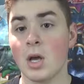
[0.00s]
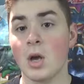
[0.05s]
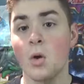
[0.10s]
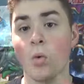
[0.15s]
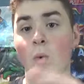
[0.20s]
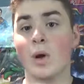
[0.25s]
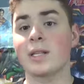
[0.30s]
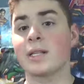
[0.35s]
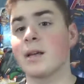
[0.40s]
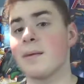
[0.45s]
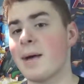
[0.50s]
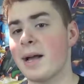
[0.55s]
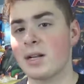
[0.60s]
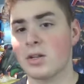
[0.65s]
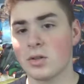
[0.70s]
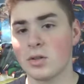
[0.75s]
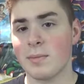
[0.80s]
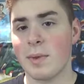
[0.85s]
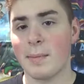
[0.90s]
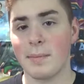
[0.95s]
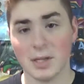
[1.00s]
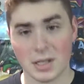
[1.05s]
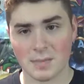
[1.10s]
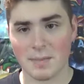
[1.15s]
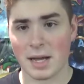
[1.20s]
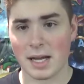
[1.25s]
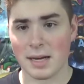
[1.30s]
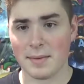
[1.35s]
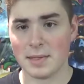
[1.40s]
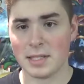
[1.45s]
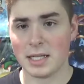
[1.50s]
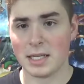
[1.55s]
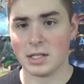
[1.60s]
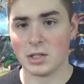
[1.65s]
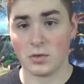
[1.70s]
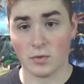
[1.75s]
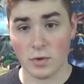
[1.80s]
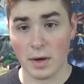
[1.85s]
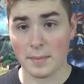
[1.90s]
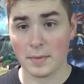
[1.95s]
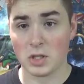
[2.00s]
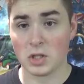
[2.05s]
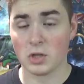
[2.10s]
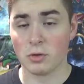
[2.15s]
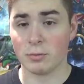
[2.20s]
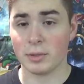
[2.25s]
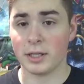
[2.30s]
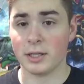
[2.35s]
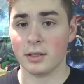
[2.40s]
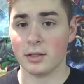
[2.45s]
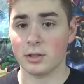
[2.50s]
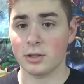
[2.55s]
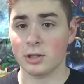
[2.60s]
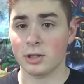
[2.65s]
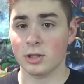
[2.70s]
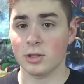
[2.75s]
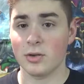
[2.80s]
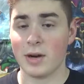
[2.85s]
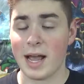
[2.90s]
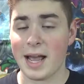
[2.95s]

What's up, my crew members? My name is Andrew from the Superhero Crew,